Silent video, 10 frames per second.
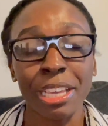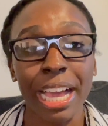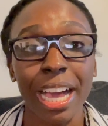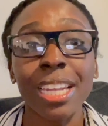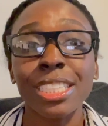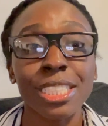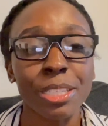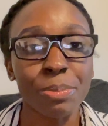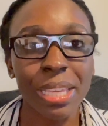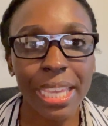
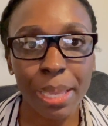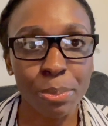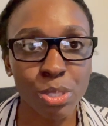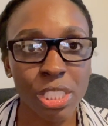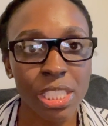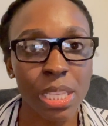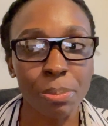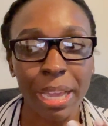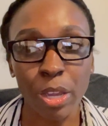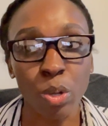honestly being able to see
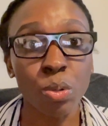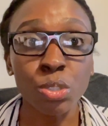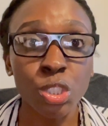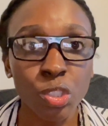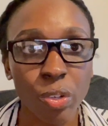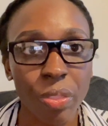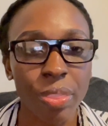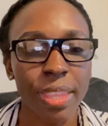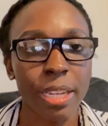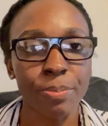my own strength,
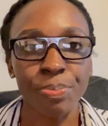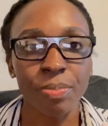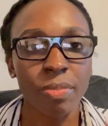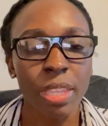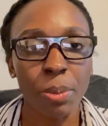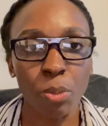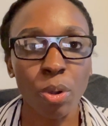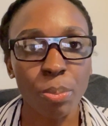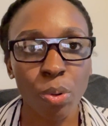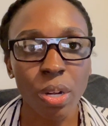and more
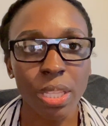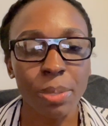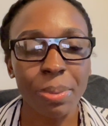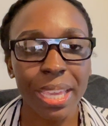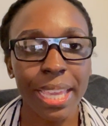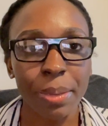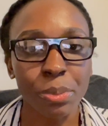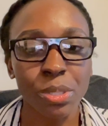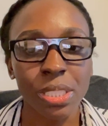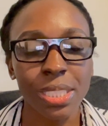importantly, being
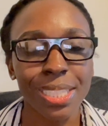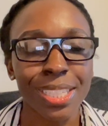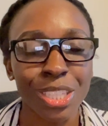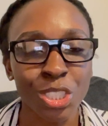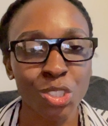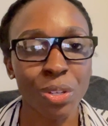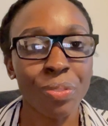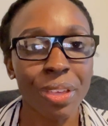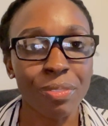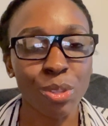able to see the strength
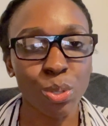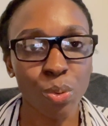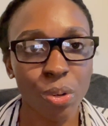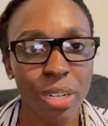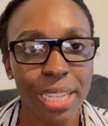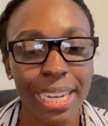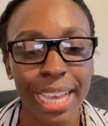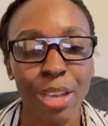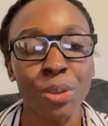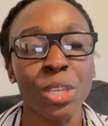of the Lord and
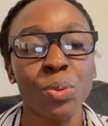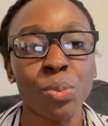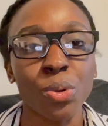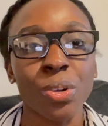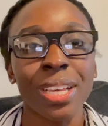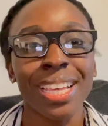how He will